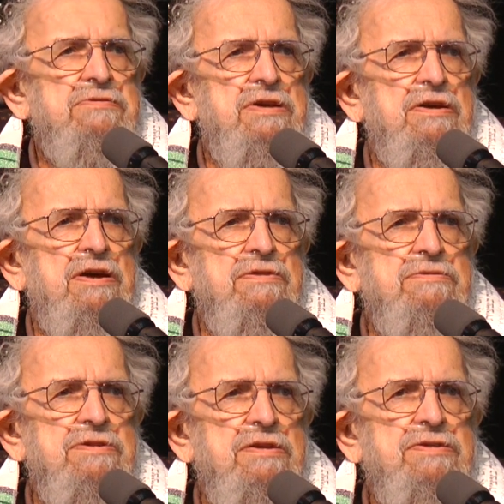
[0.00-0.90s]
They
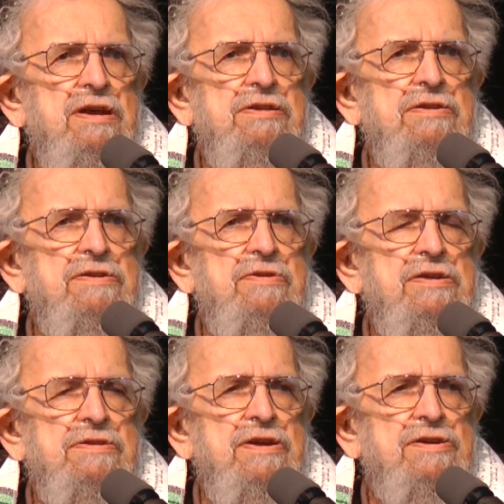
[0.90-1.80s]
say that you
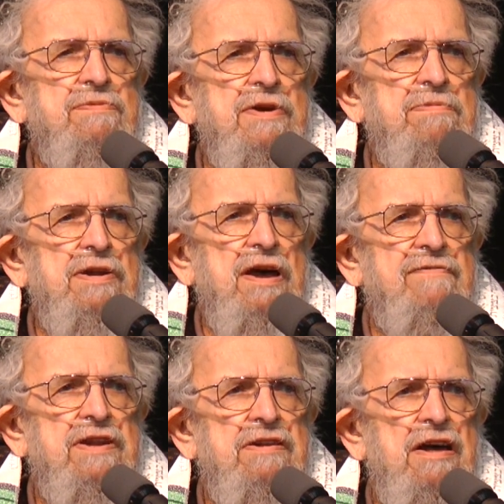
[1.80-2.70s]
can teach me about
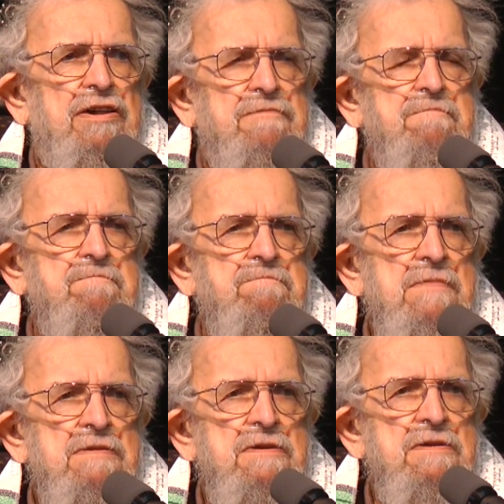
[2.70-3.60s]
heaven and hell.
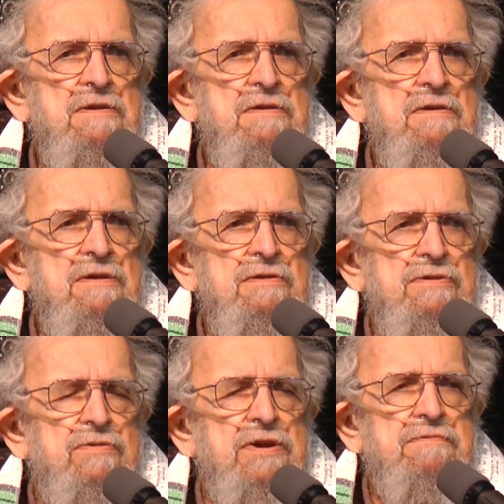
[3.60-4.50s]

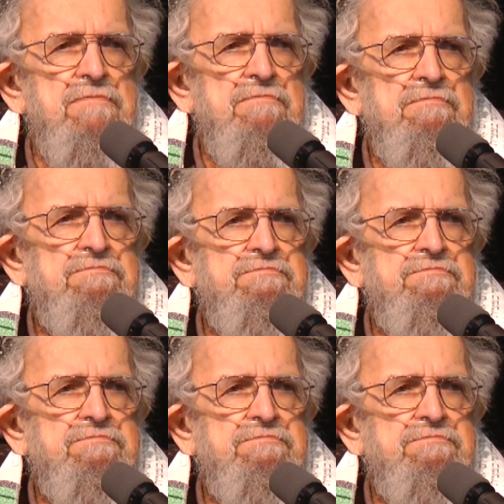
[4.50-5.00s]
Do it.